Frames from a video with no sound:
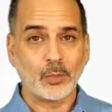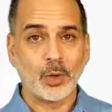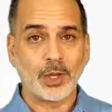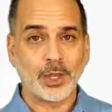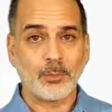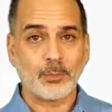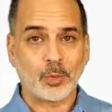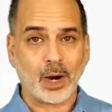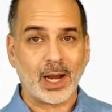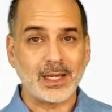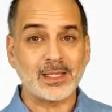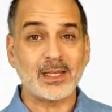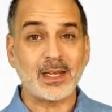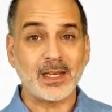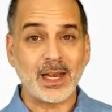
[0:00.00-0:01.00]
with the
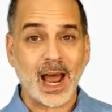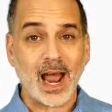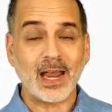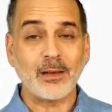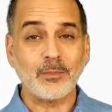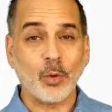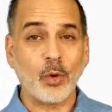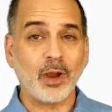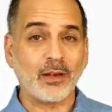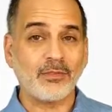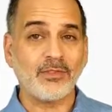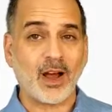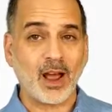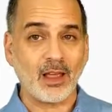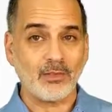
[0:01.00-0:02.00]
price at
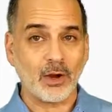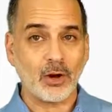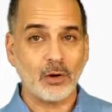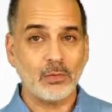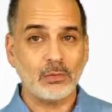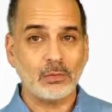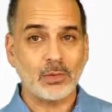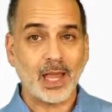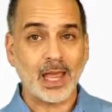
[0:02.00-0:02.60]
$9.50